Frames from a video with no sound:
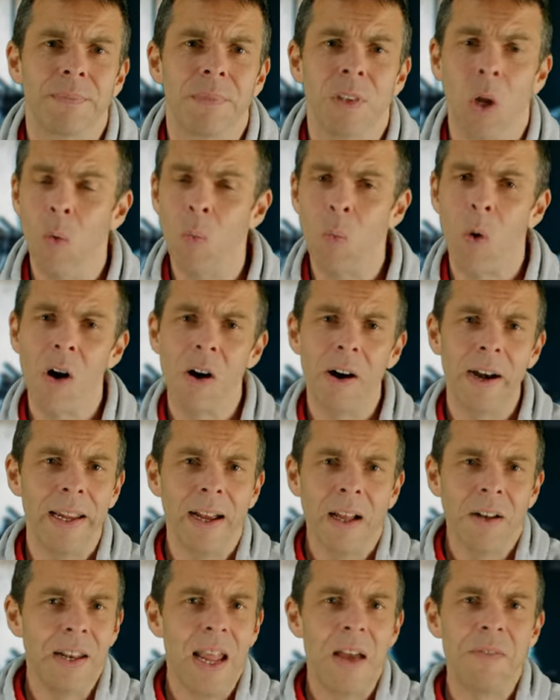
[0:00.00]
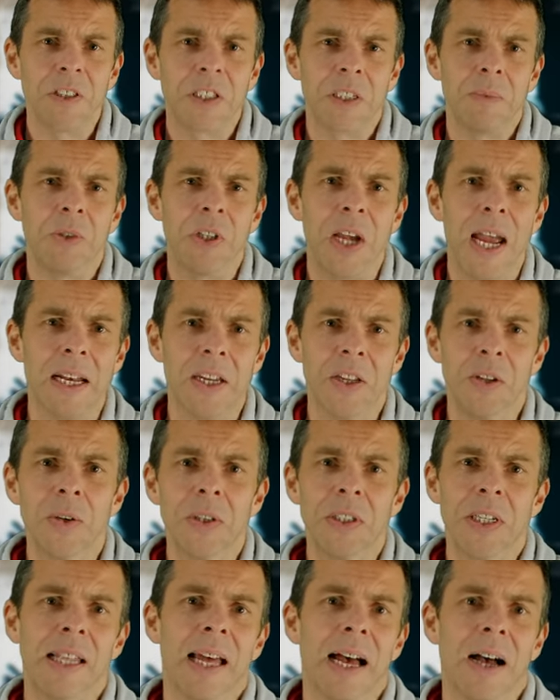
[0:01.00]
Don't worry, I'll never subject you
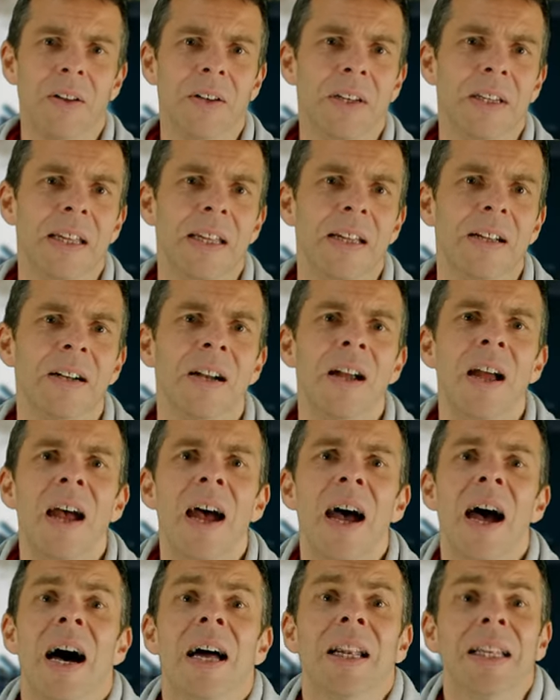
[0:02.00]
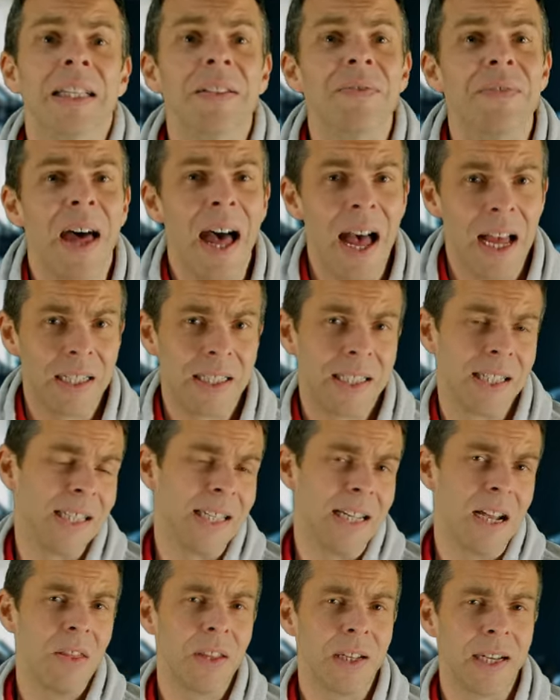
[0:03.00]
to that on here. I'll leave that to
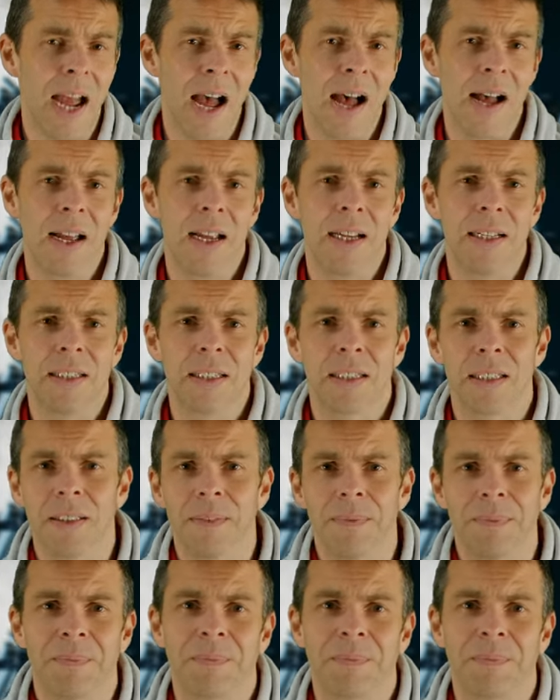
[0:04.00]
the other guys.